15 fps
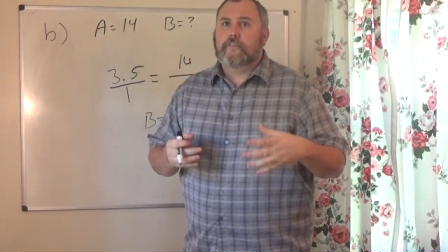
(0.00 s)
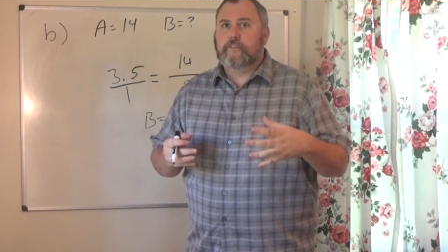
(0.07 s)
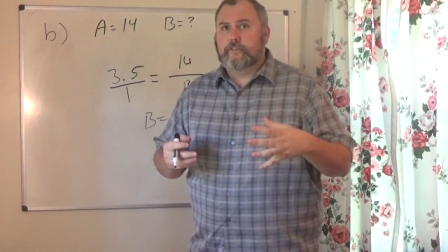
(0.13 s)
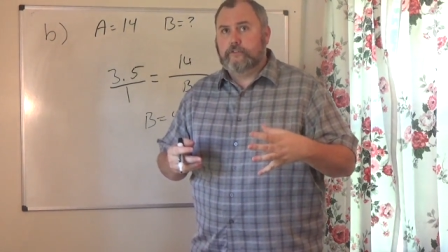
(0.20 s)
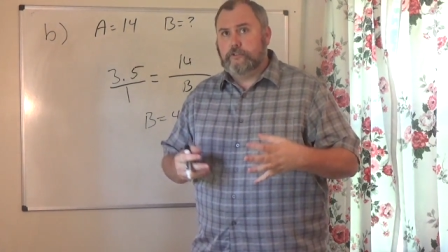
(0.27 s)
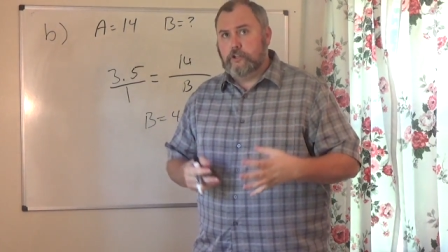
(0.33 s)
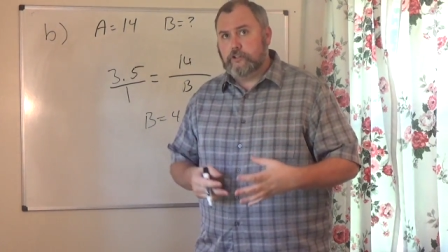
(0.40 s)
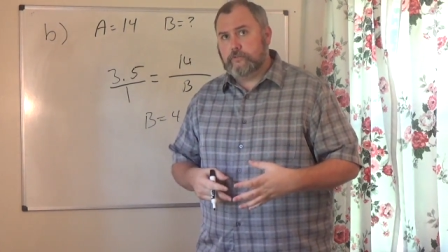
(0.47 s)
this
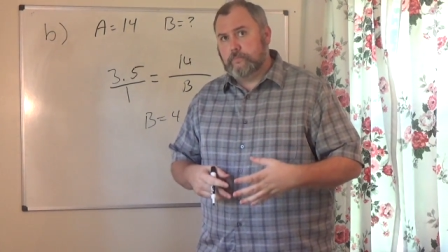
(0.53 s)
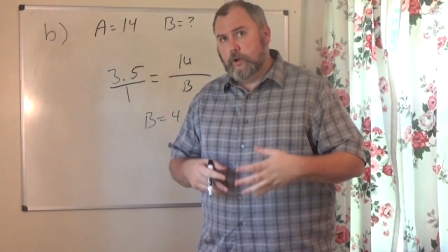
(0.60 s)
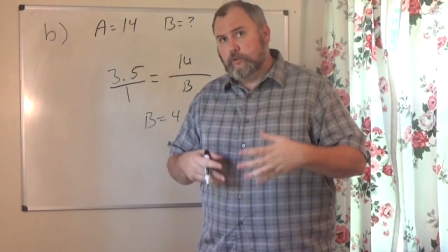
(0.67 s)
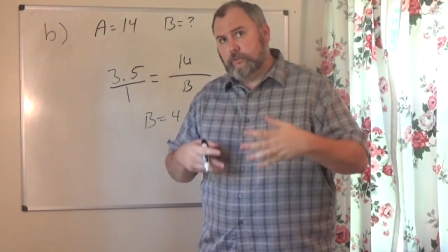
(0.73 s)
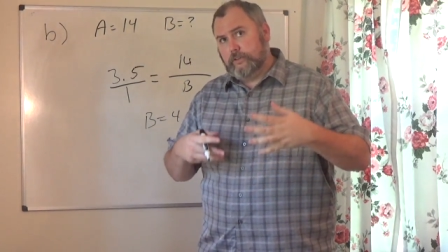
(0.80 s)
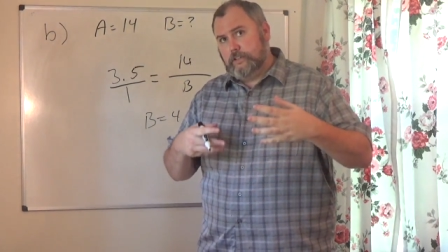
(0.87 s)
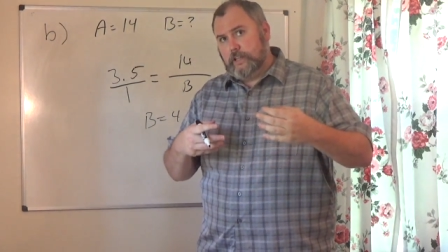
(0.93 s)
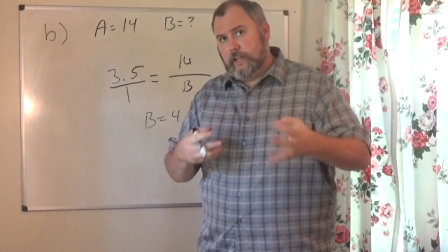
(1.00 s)
is just
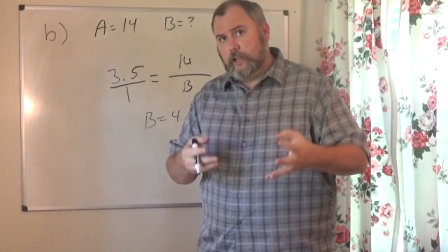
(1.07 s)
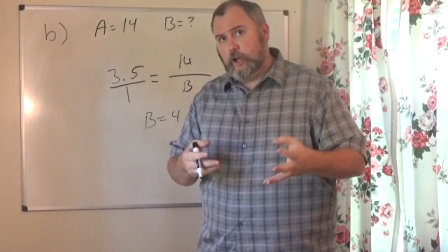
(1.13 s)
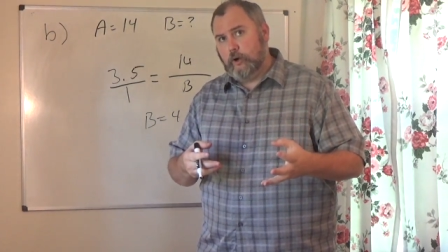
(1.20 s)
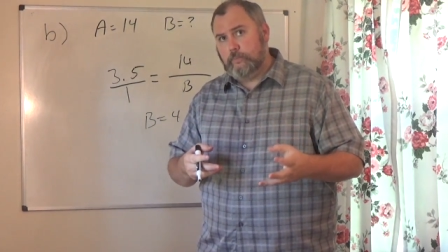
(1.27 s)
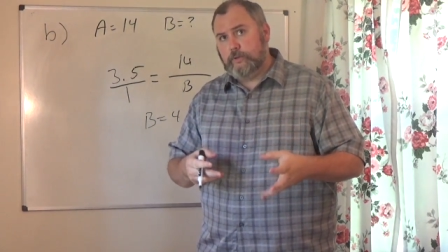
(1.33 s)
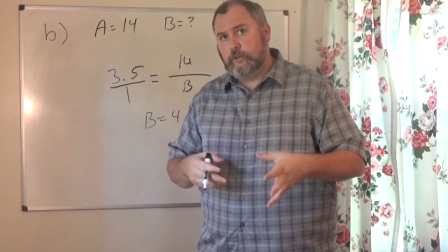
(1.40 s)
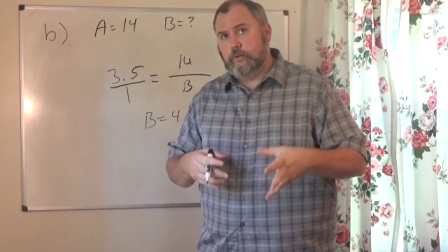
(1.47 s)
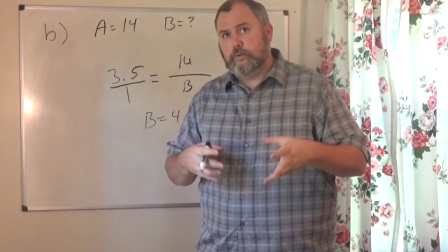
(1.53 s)
mostly to
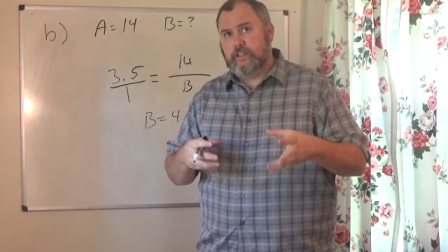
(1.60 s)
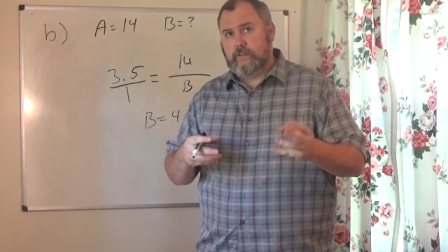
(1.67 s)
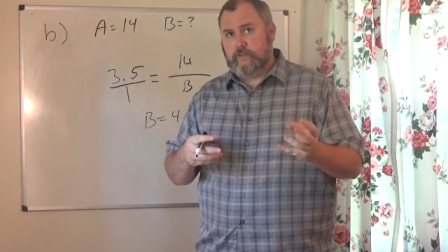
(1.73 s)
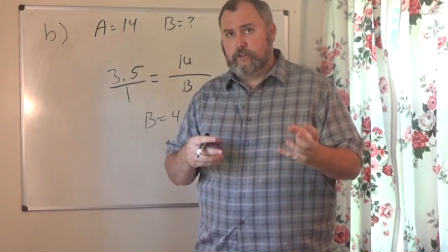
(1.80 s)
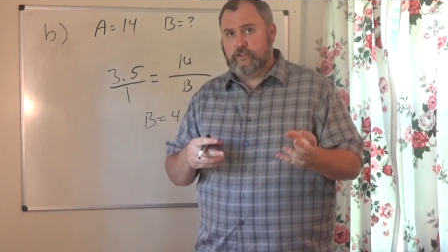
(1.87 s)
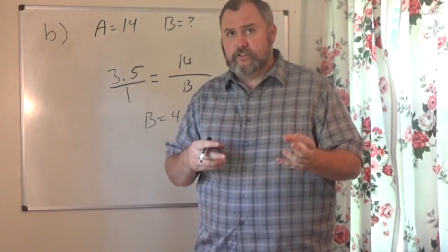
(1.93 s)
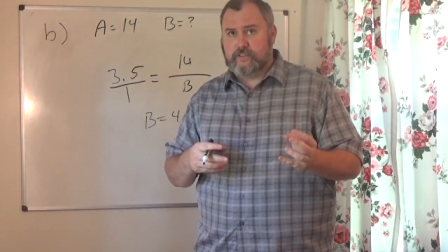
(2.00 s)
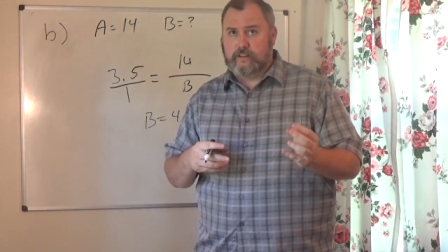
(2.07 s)
help you, give
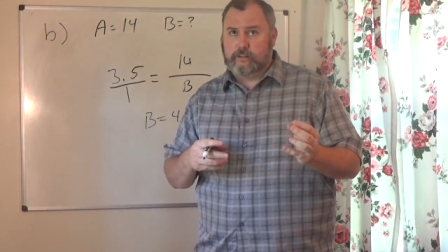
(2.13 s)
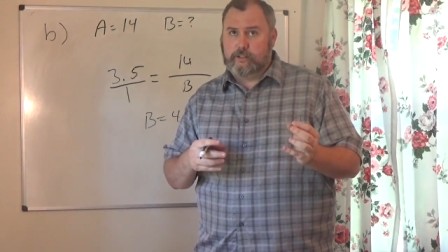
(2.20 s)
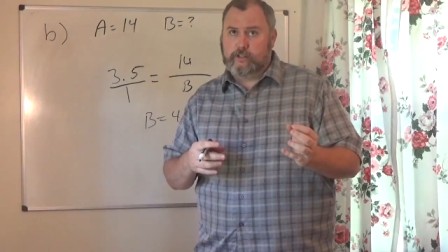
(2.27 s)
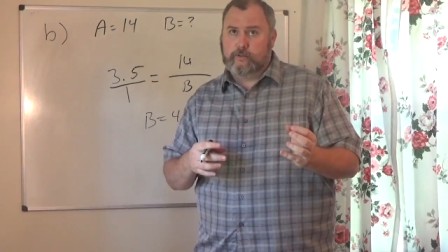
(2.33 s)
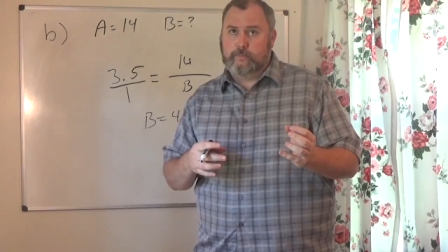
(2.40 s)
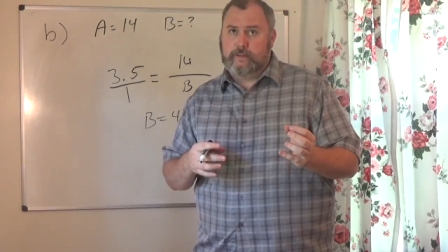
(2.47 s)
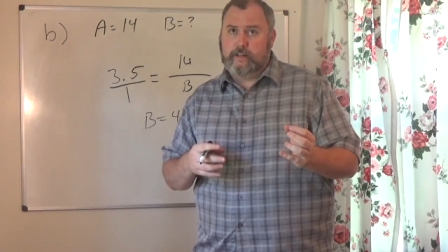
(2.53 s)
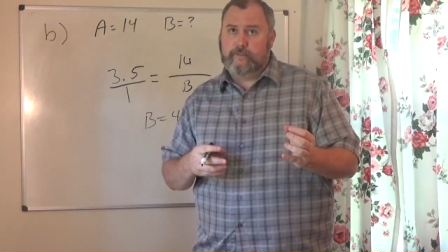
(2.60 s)
you just a
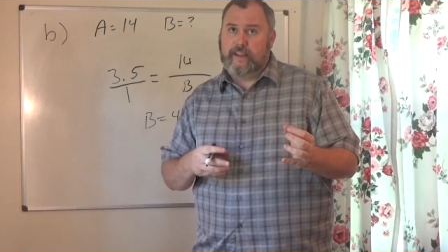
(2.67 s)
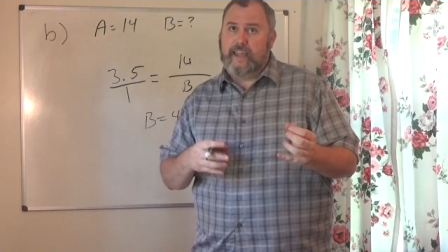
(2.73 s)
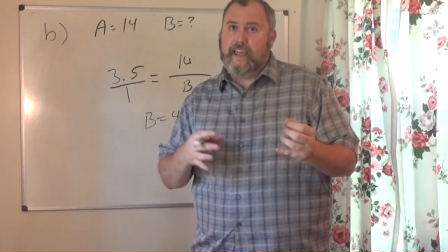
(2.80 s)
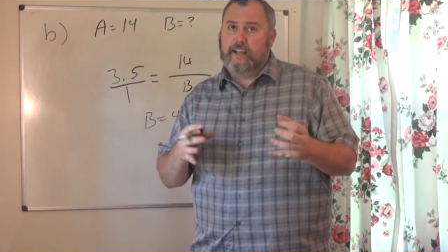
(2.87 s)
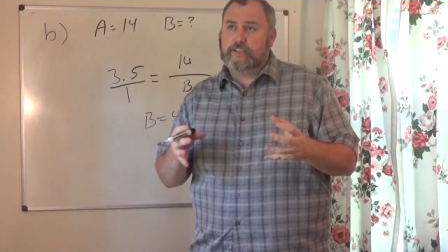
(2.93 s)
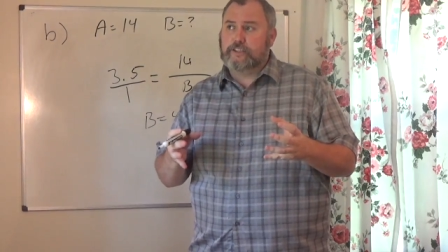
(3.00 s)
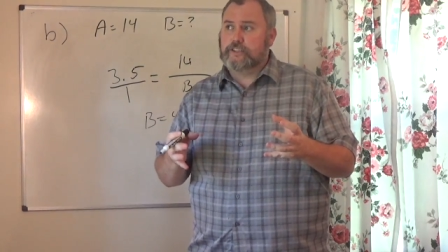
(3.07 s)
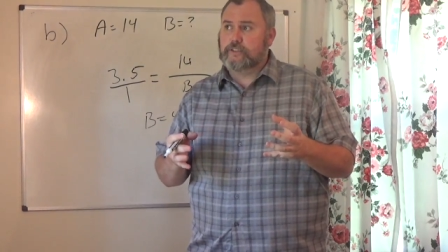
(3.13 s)
little bit of
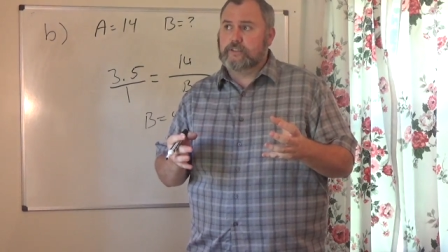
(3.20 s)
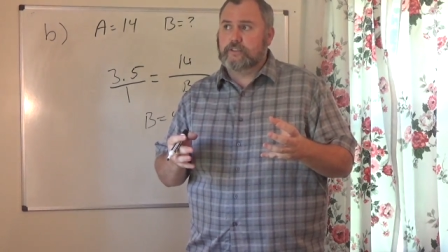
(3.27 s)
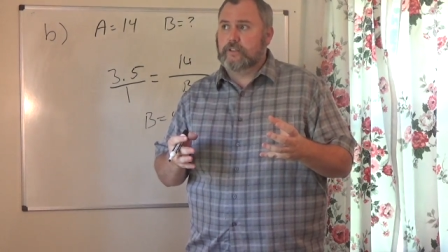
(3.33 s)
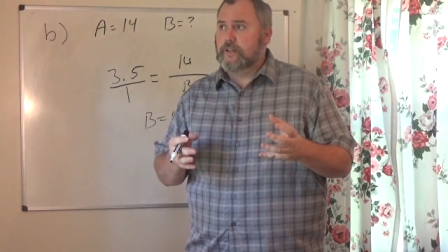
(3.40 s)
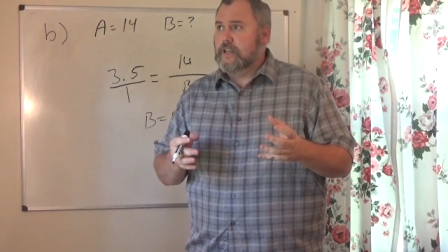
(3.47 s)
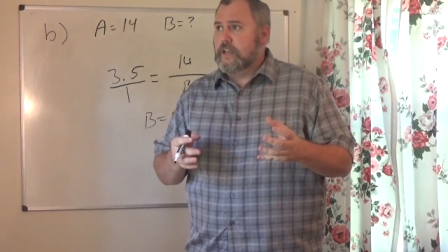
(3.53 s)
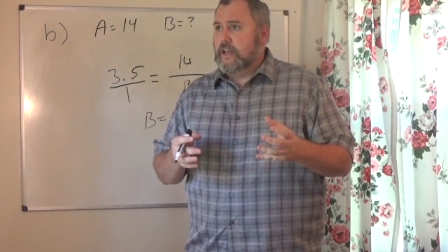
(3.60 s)
extra